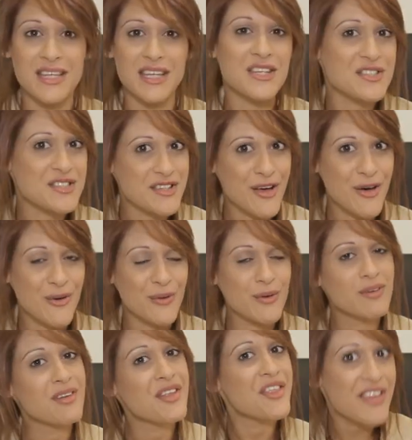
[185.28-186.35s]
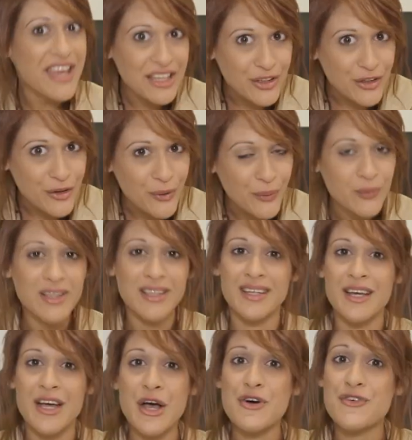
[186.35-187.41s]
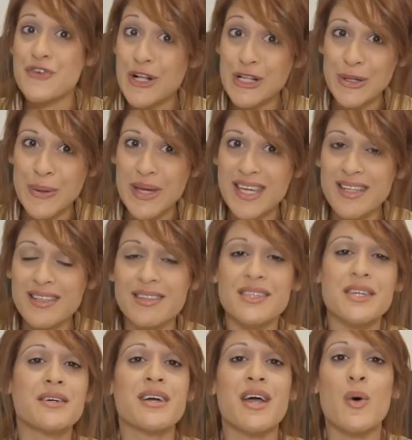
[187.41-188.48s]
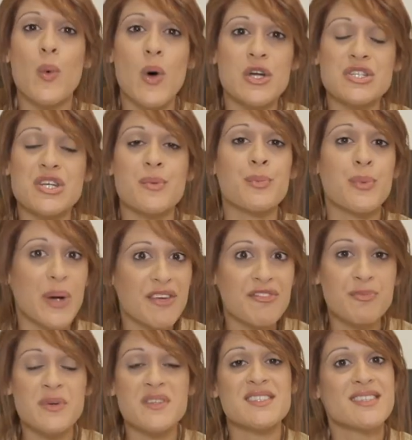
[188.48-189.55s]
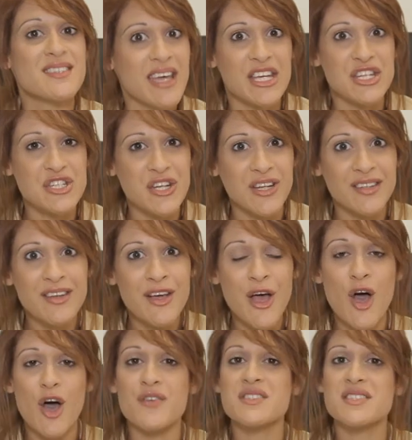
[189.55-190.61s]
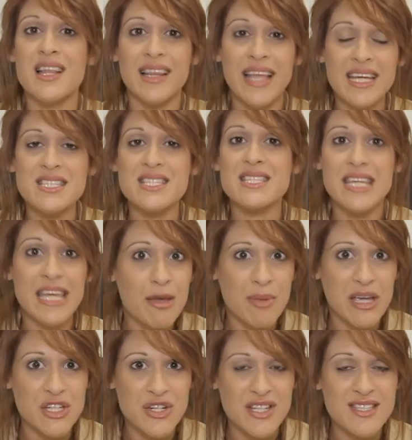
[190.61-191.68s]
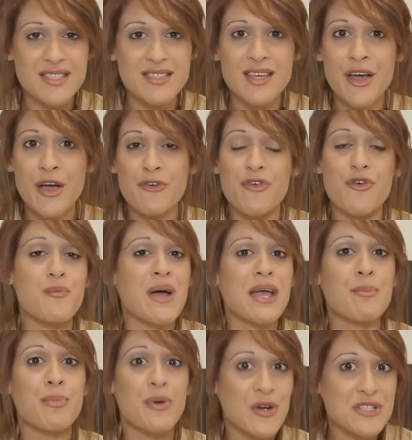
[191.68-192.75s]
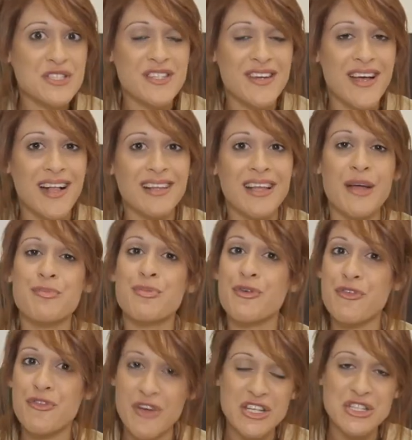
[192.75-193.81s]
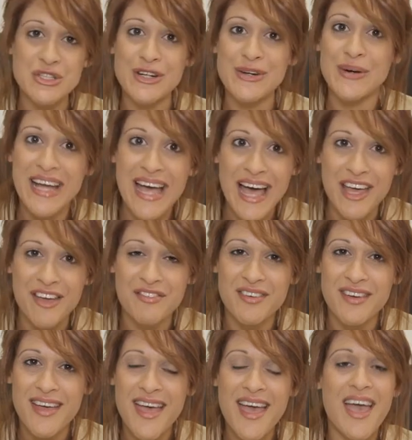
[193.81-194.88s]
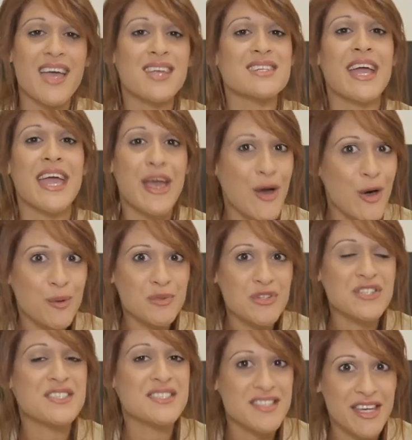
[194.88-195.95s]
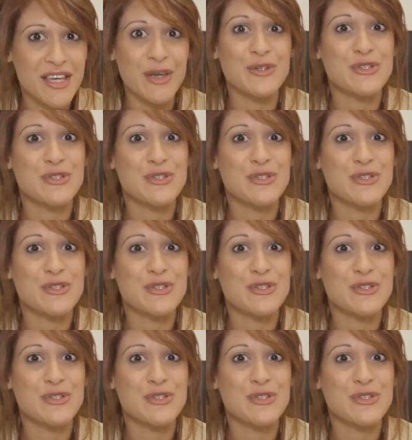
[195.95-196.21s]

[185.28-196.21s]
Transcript: So, thank you. Following, you can watch a brief presentation of selected images from my personal and professional archive, and I hope to see you